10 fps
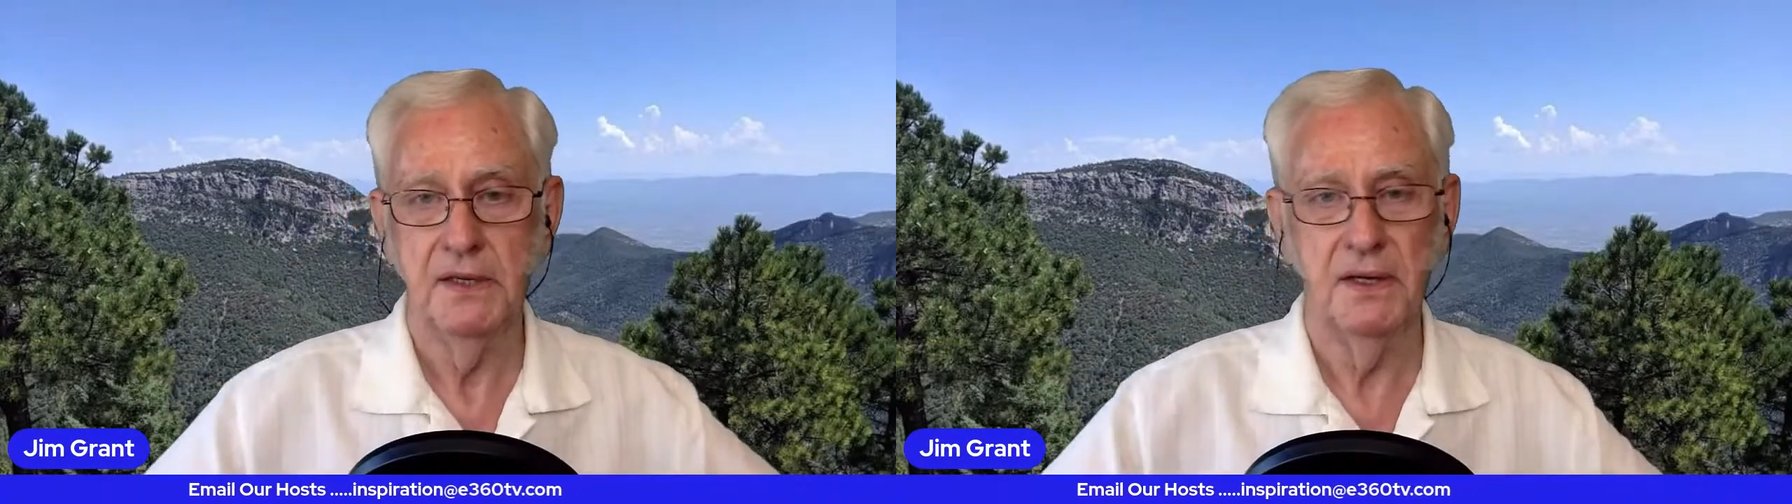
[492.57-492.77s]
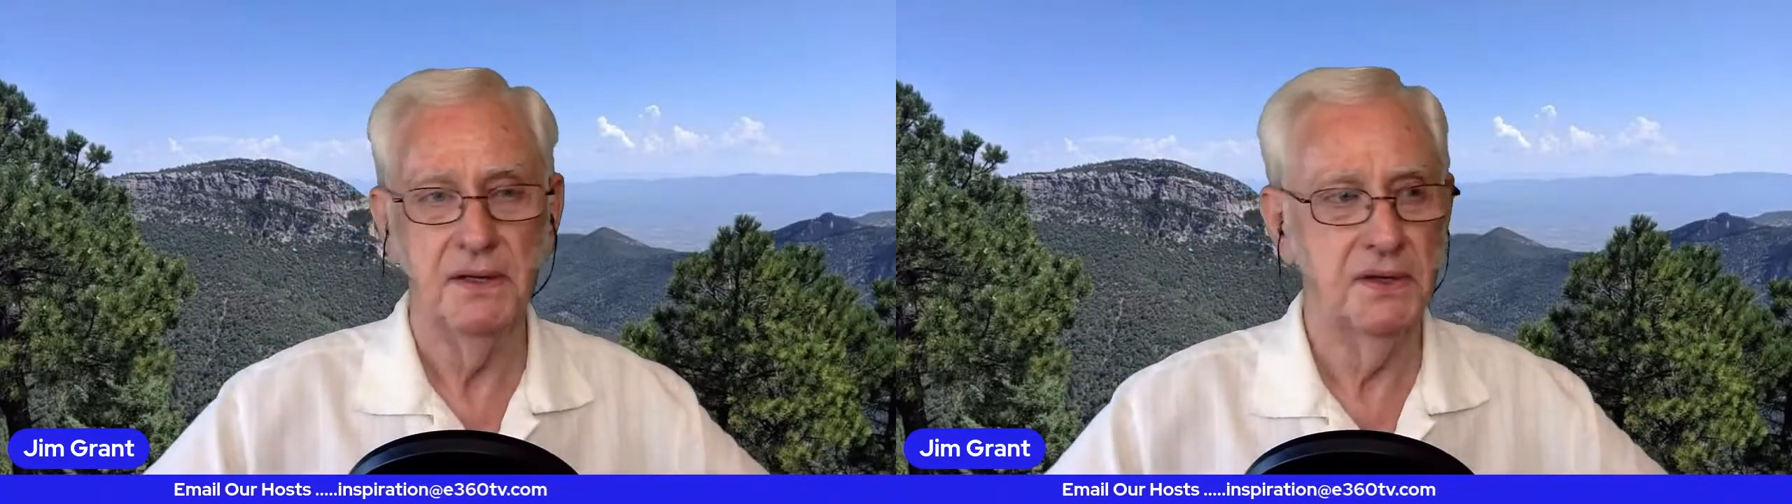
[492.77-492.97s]

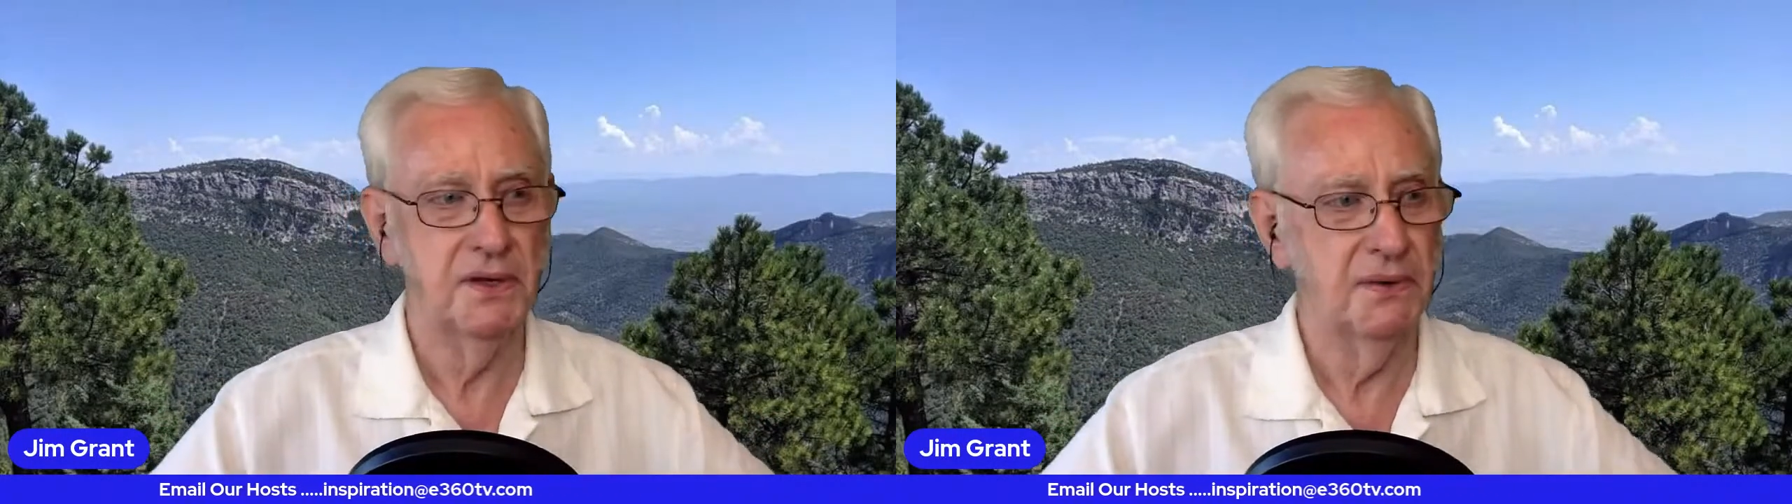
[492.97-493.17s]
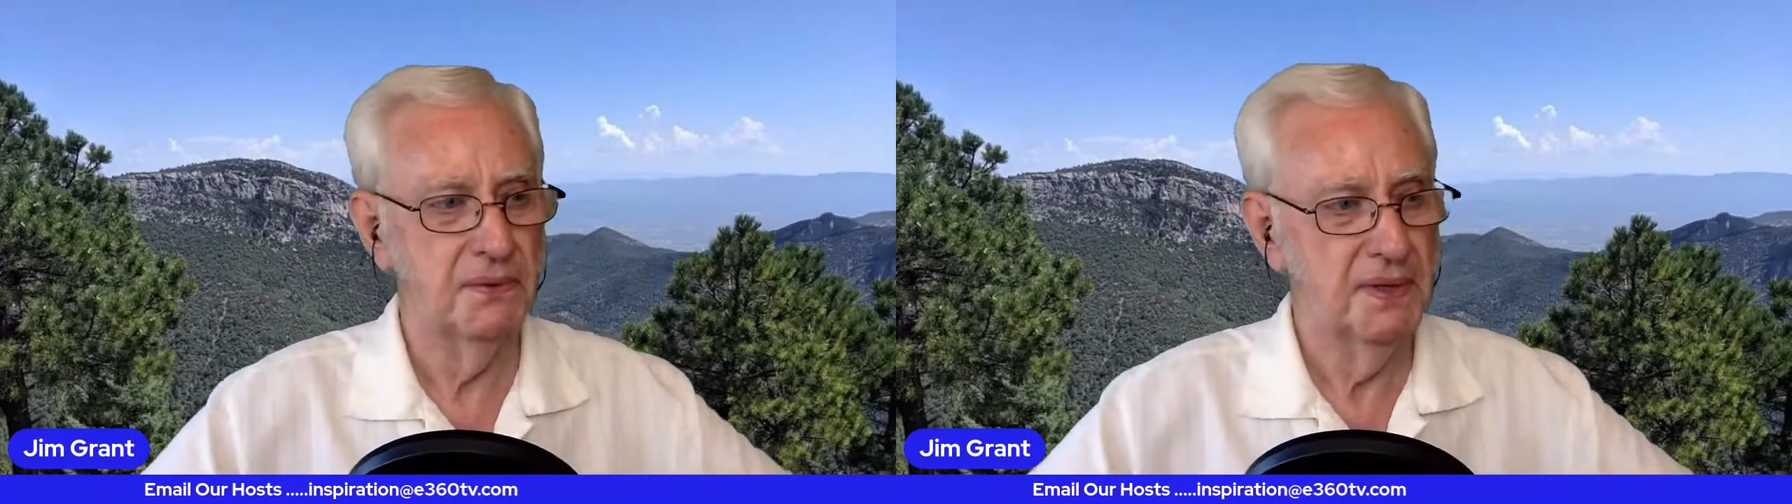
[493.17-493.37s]

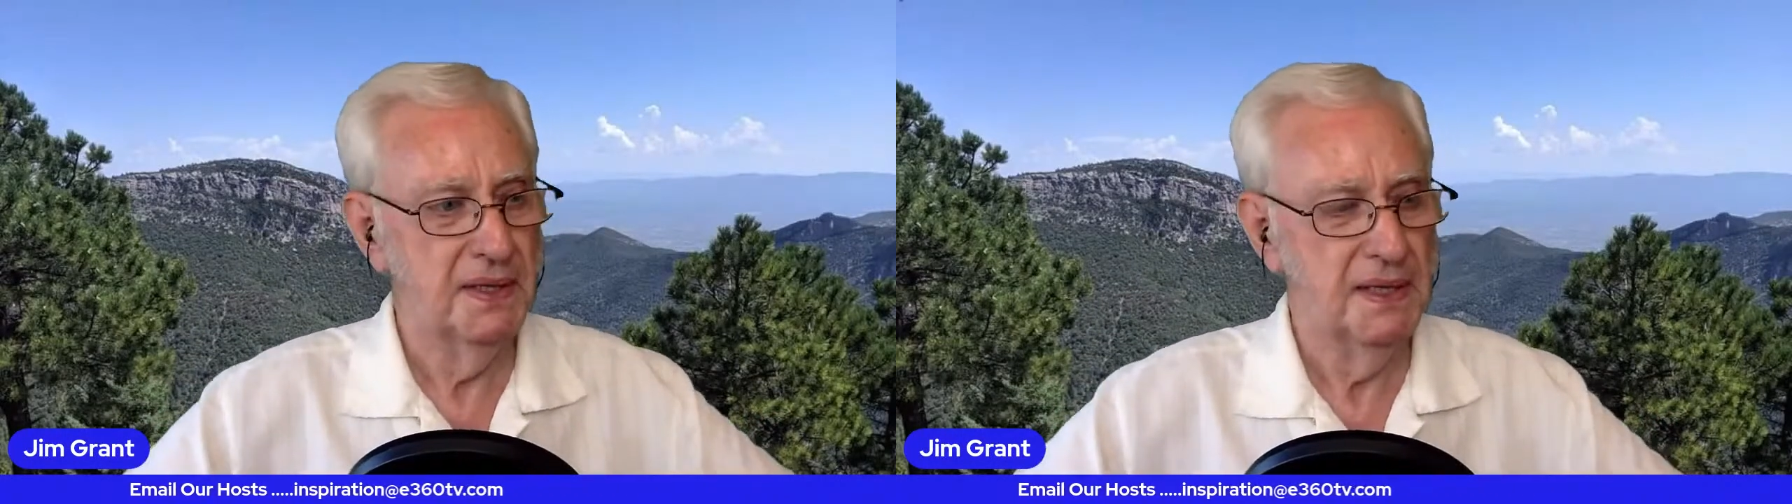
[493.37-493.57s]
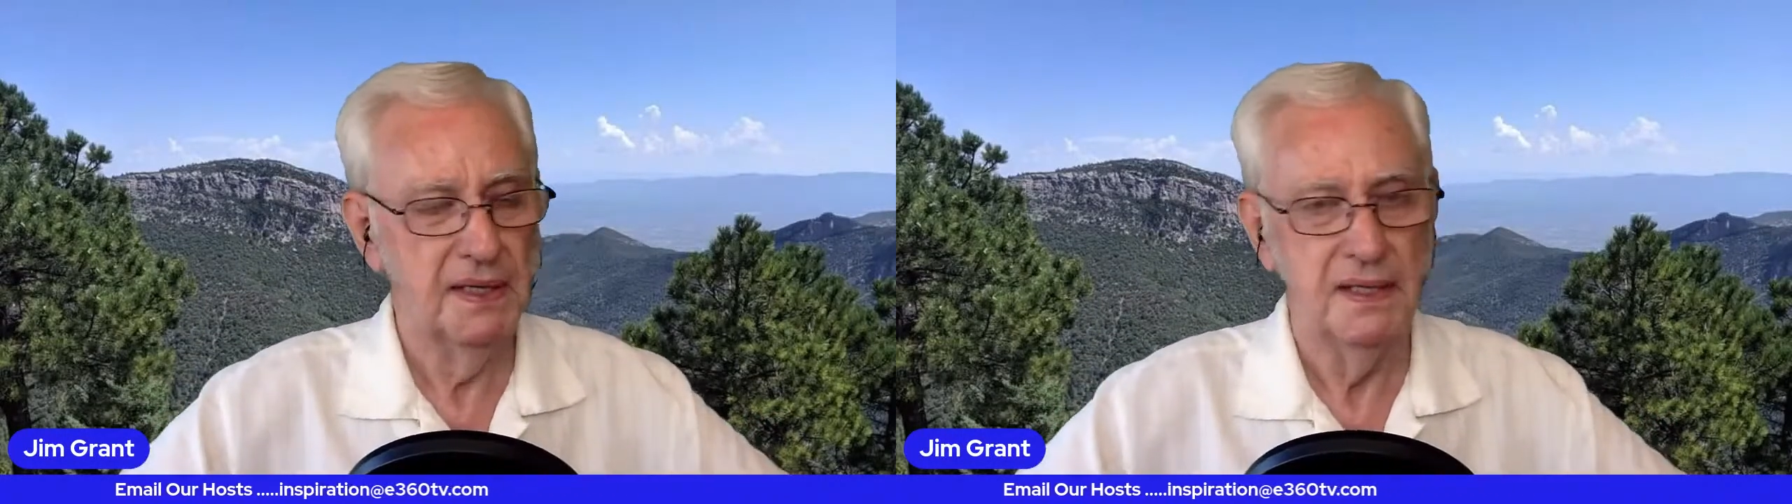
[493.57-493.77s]
you
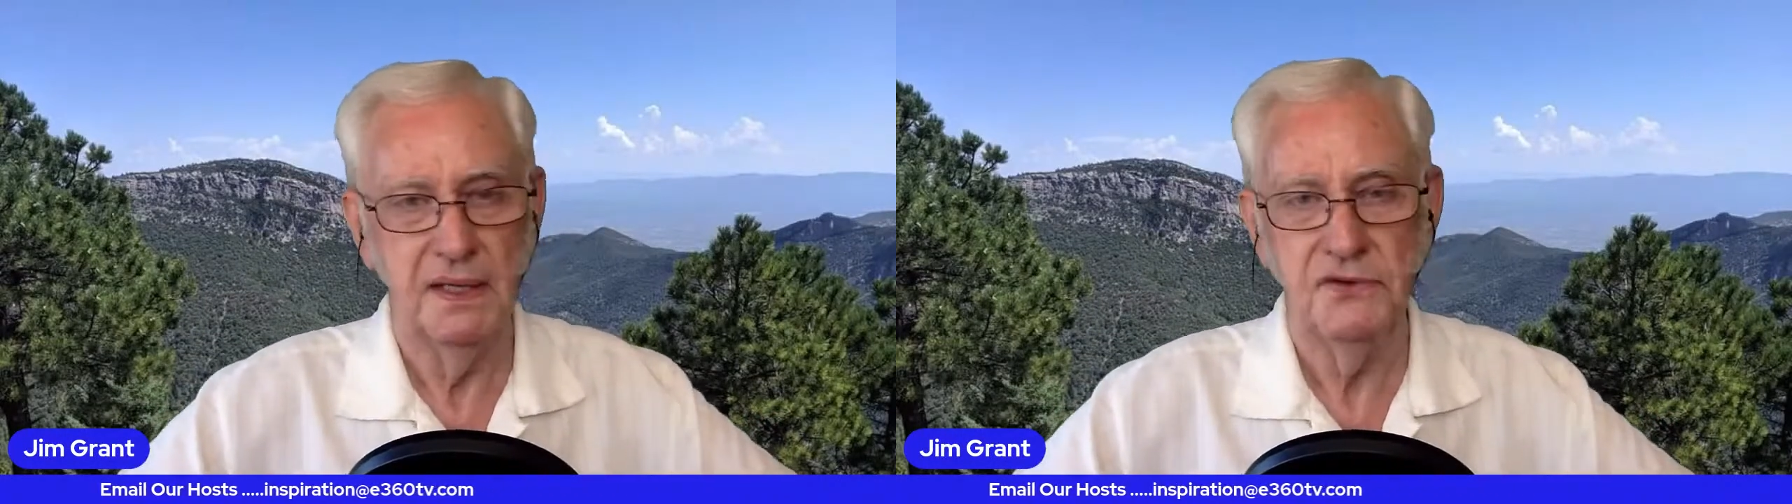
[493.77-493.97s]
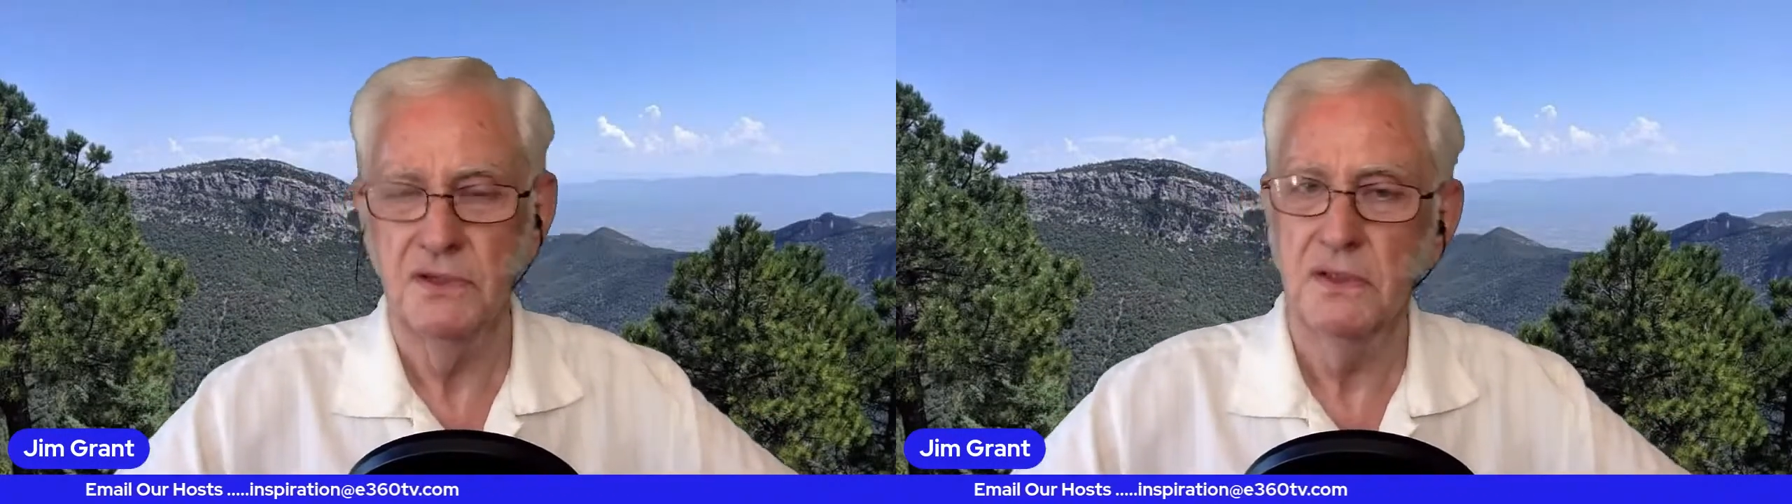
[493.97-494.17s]

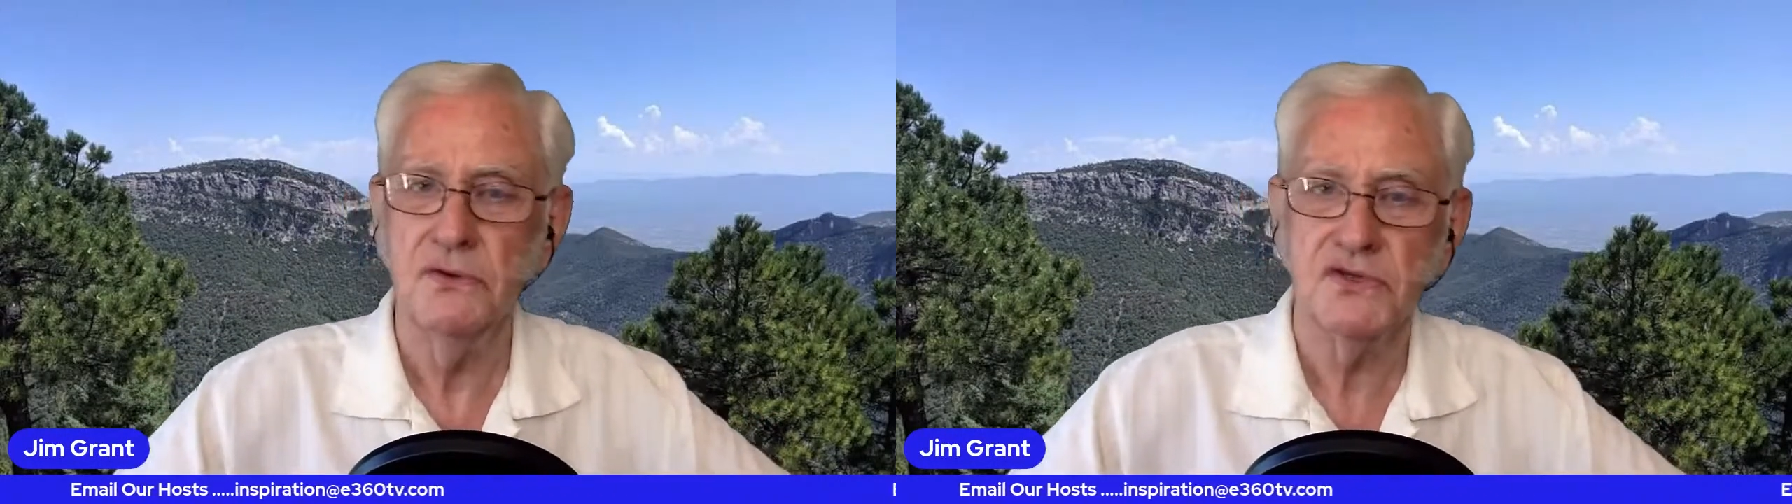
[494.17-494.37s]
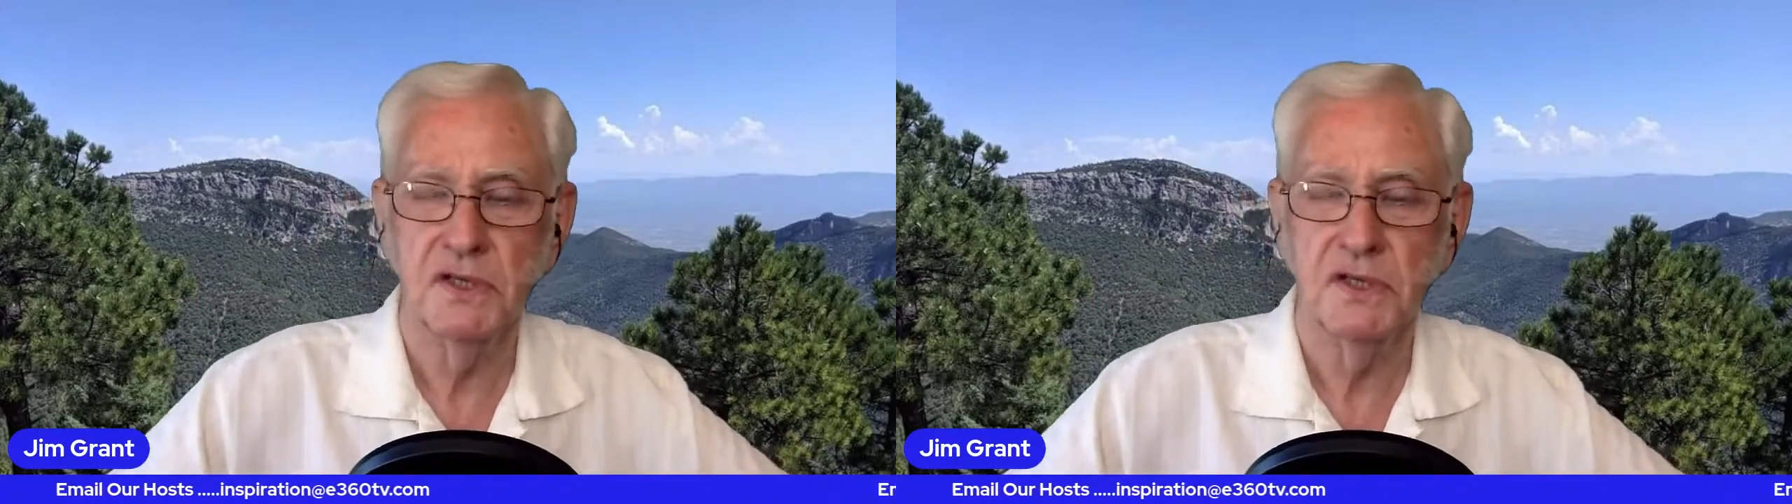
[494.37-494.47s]
lose